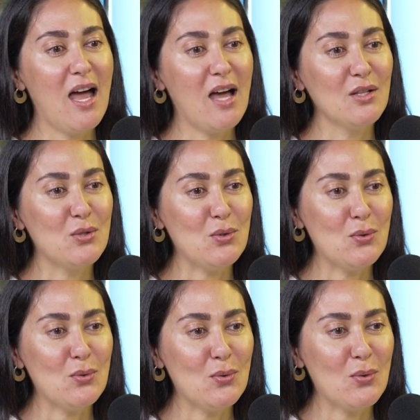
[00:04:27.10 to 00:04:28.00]

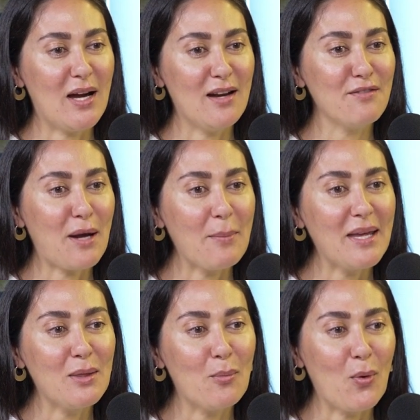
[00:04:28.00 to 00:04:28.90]
to kind of coming in
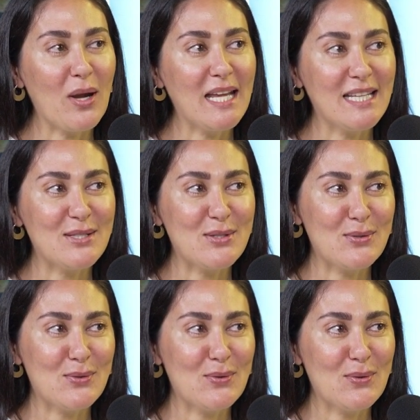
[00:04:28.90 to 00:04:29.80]
the morning
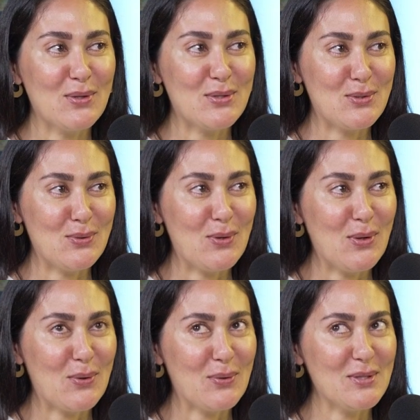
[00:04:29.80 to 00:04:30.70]
into the
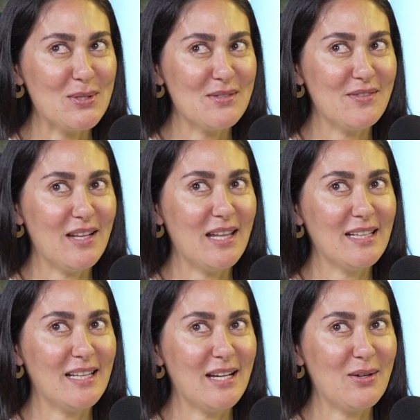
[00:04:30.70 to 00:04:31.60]
studio and just feeling
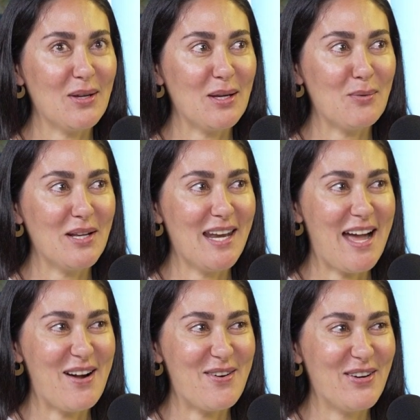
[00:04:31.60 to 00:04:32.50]
like, okay, what
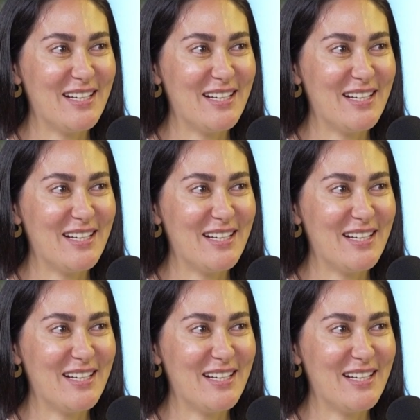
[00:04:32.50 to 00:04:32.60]
now?